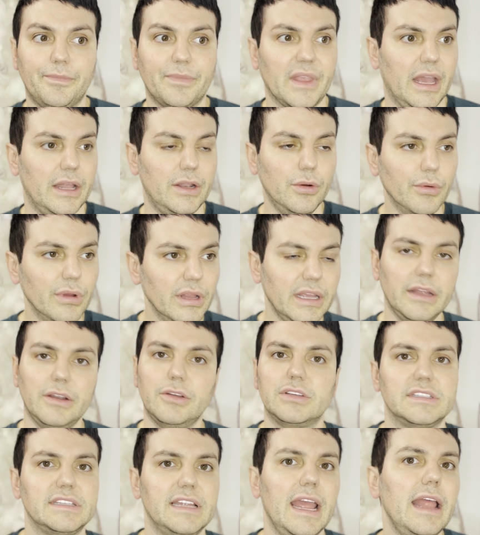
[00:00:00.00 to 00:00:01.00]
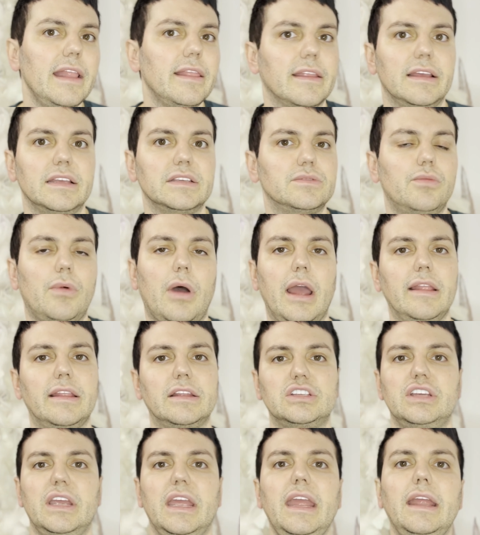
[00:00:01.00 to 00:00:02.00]
I don't really understand this. Why
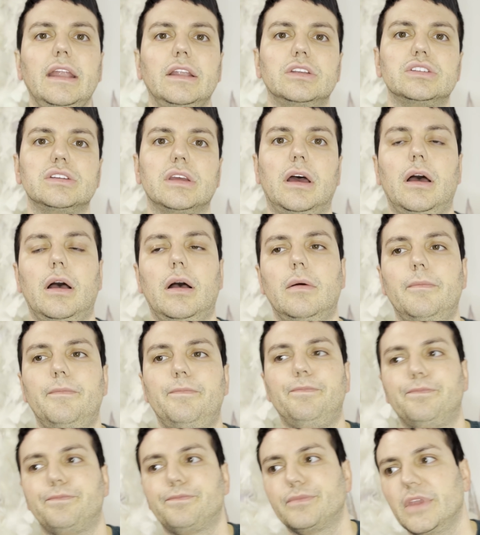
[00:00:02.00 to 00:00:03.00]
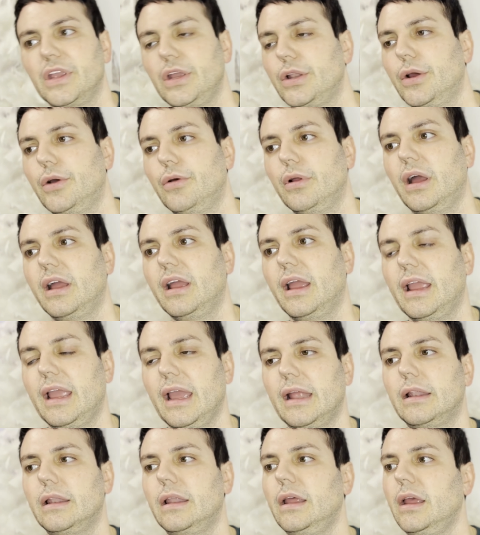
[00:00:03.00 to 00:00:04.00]
the change? Um, you know, I,
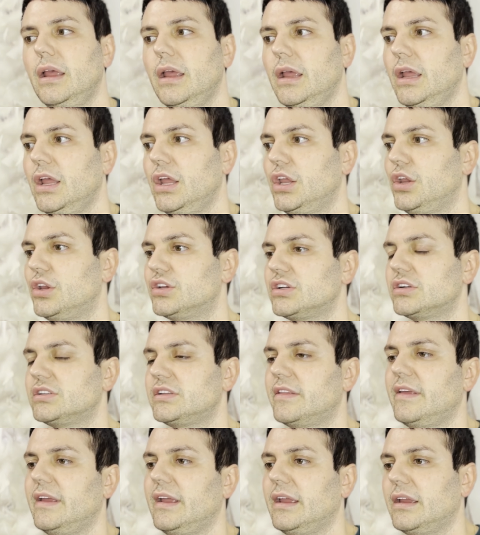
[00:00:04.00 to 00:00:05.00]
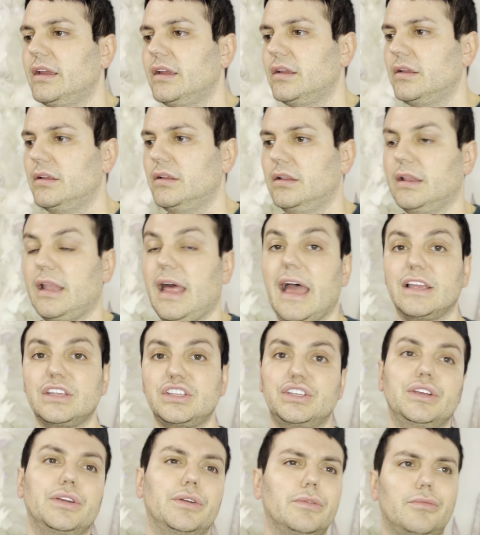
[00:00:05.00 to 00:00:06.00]
again, you start to think
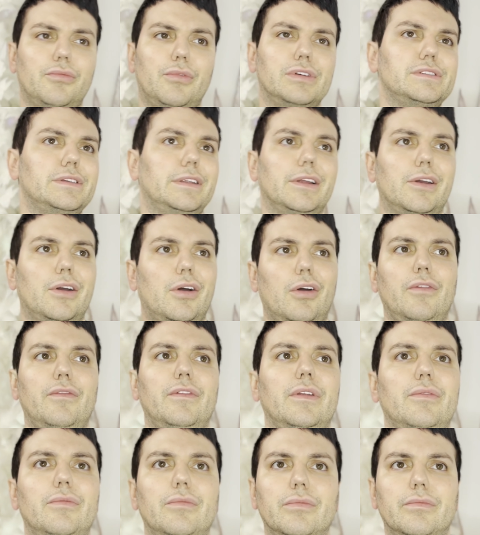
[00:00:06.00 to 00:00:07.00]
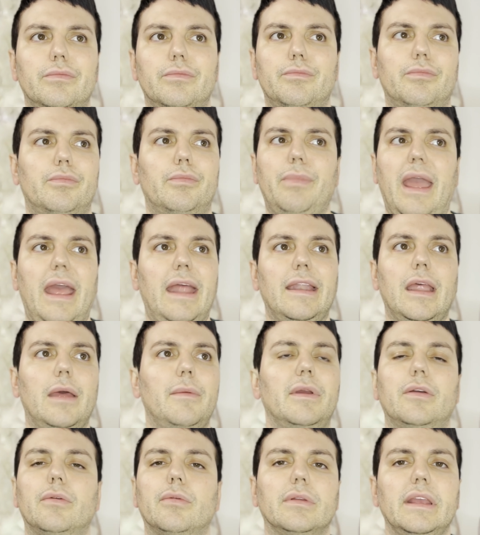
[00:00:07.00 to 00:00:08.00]
last year was it a COVID
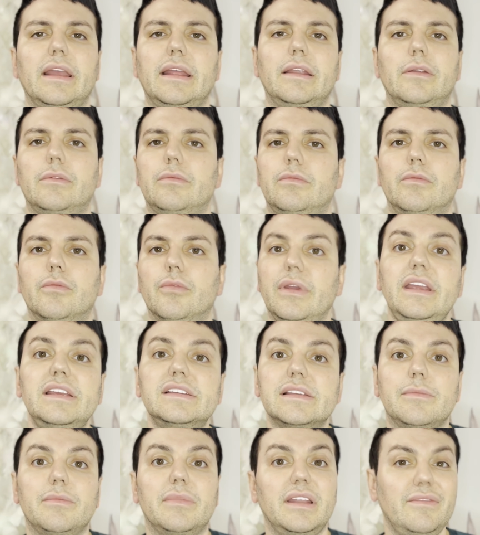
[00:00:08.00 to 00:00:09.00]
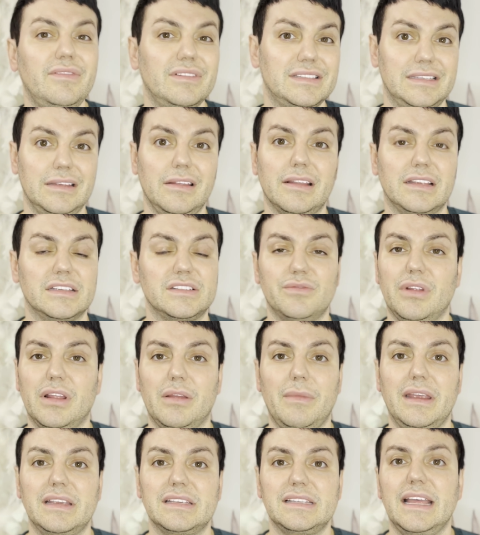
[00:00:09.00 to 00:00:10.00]
pandemic related reason, but even still, it doesn't
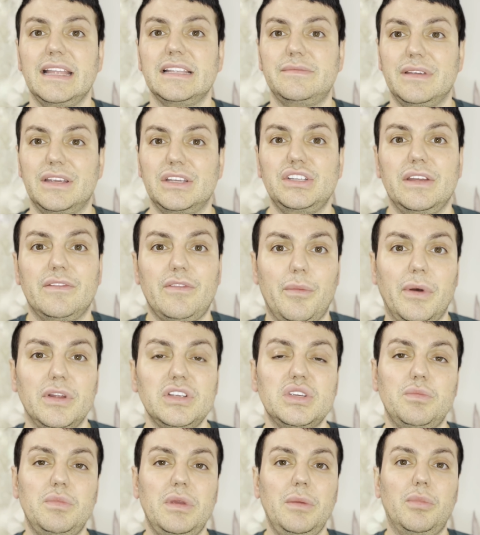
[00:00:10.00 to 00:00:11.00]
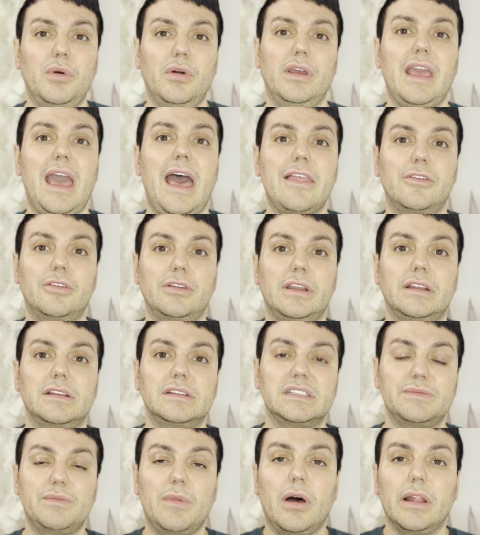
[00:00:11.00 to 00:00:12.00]
really make sense because you have a bunch of people gathered in
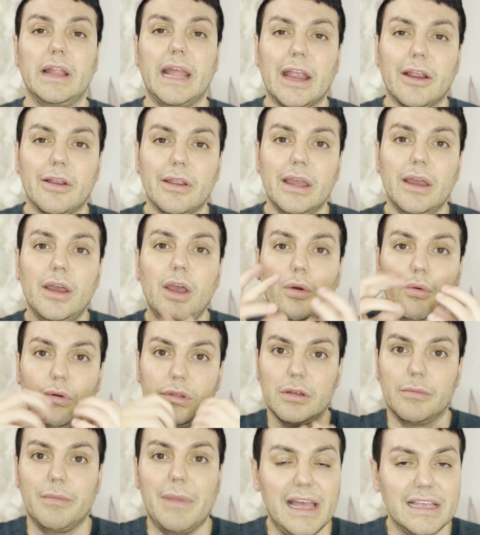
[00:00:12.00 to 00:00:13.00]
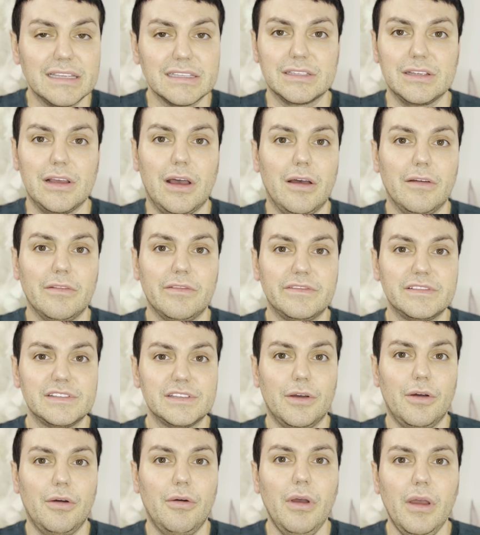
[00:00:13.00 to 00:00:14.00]
a small area with their masks off.
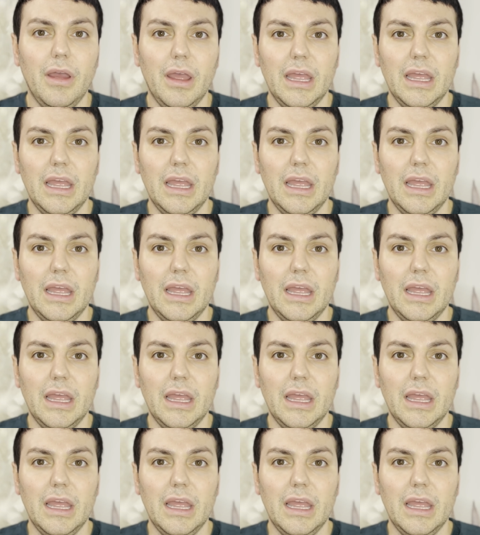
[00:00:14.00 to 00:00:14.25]
So